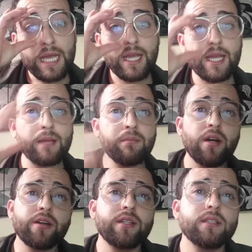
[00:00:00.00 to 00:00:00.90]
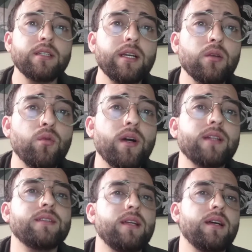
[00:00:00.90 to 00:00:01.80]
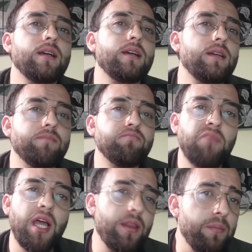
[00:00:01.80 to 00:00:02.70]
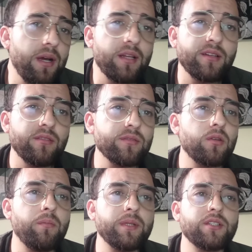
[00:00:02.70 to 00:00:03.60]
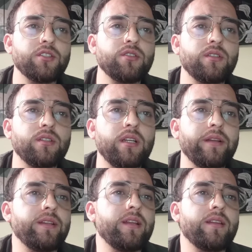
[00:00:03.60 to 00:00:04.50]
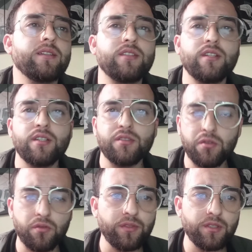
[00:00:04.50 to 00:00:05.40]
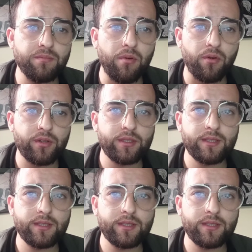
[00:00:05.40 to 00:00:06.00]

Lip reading: And market, what is the a demand on competition in the destination to be exported?